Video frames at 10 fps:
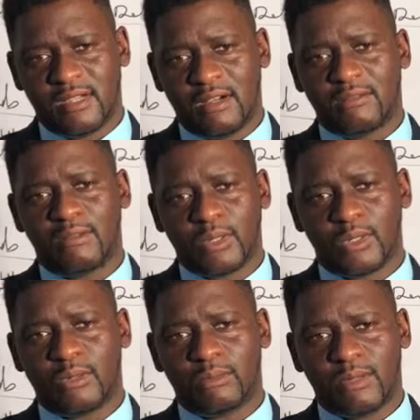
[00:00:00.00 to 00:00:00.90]
of our
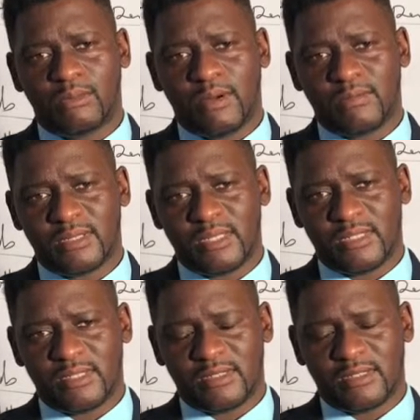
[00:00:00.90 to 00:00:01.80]
global
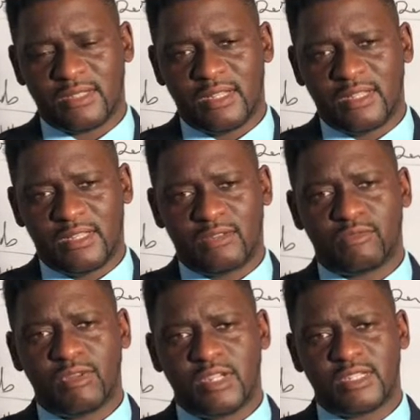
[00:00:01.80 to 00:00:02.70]
population that
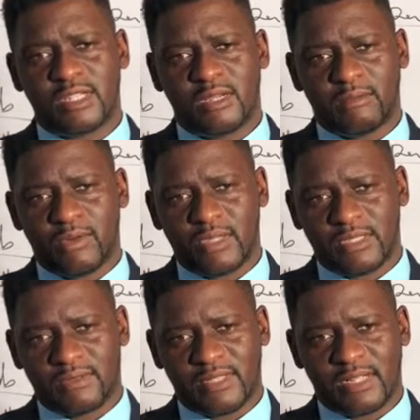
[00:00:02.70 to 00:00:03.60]
reaches that point
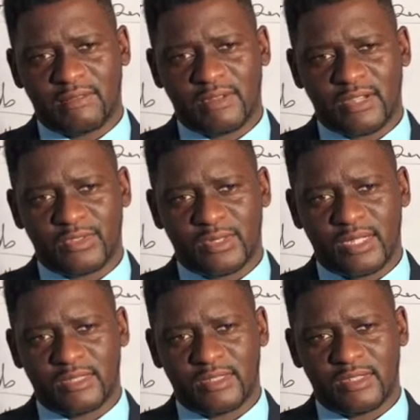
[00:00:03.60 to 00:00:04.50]
of
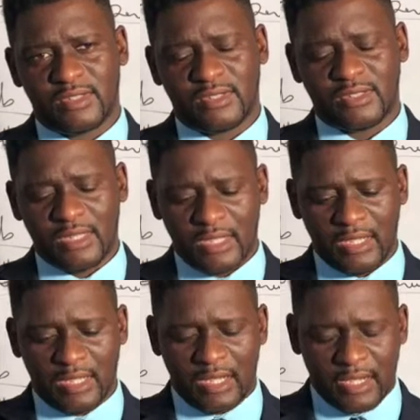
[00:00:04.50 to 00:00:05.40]
self-actualization.
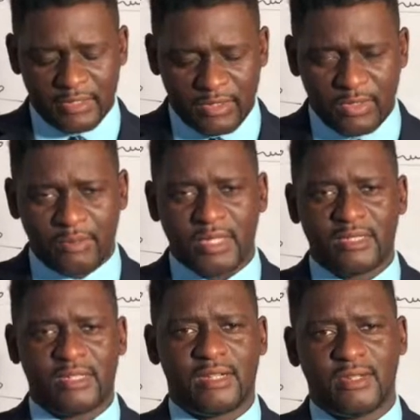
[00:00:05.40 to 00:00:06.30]
As a
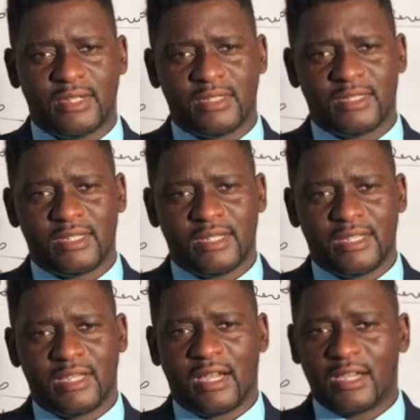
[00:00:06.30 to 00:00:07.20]
humanitarian,
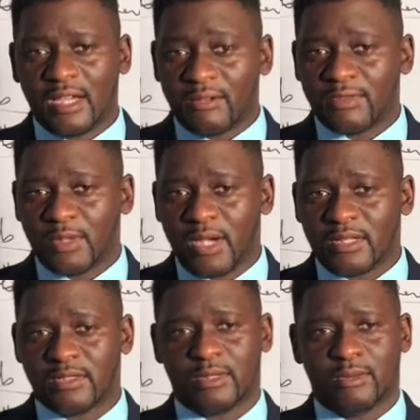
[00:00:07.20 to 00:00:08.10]
I have to
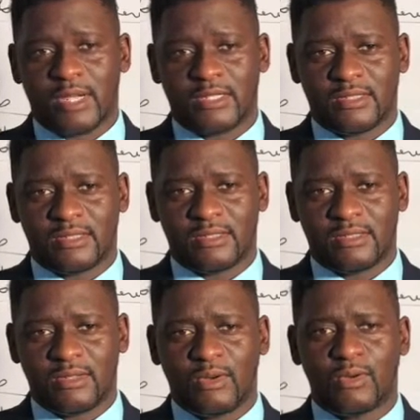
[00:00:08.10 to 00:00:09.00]
ask the question,
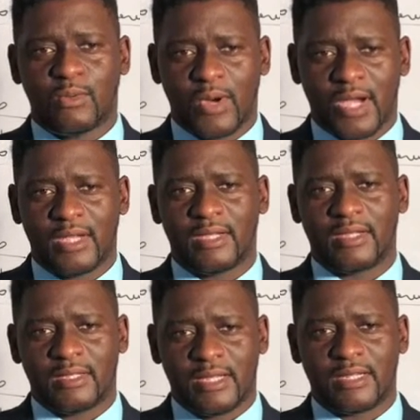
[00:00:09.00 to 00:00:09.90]
why
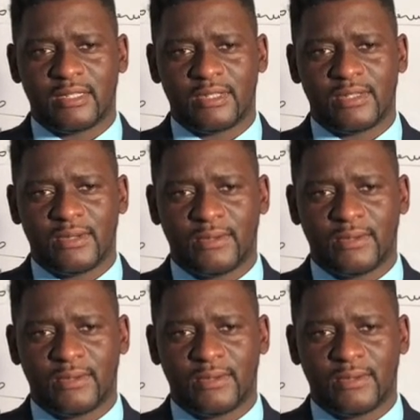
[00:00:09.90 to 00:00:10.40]
that is so?